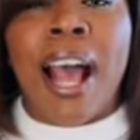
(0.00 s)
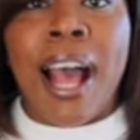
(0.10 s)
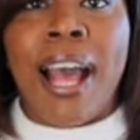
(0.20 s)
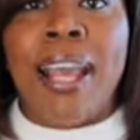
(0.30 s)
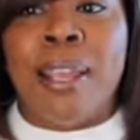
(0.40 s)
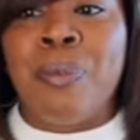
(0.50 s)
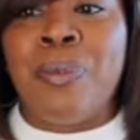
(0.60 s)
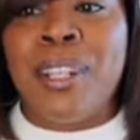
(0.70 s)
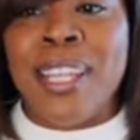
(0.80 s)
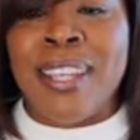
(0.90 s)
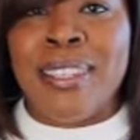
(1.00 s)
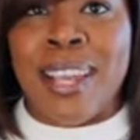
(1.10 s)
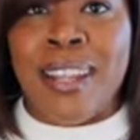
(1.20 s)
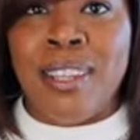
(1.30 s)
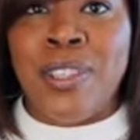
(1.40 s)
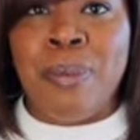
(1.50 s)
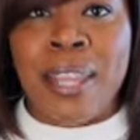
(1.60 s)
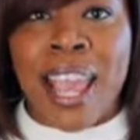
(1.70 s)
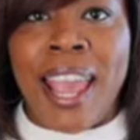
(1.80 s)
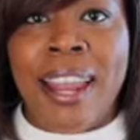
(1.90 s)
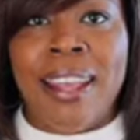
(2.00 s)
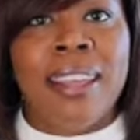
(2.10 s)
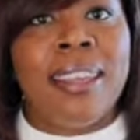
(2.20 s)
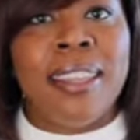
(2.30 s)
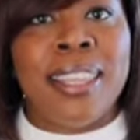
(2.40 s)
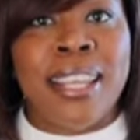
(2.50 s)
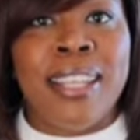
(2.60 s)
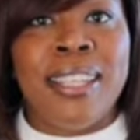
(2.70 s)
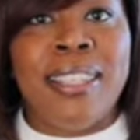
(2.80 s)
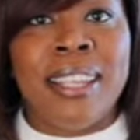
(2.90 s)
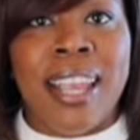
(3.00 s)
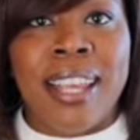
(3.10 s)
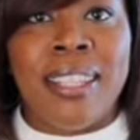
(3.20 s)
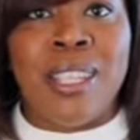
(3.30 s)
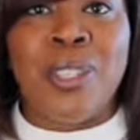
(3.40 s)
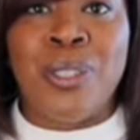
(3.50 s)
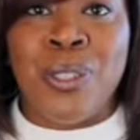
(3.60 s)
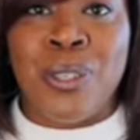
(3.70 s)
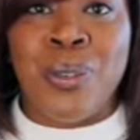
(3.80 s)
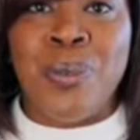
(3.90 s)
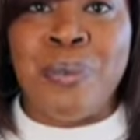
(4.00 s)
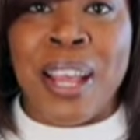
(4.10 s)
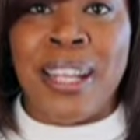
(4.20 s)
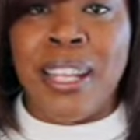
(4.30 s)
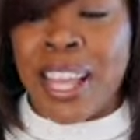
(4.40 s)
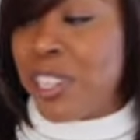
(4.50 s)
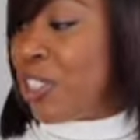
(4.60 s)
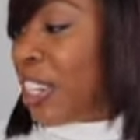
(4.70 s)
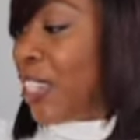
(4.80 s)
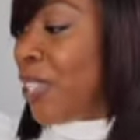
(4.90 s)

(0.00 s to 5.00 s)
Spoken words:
I am really excited to be adding these cases to my collection.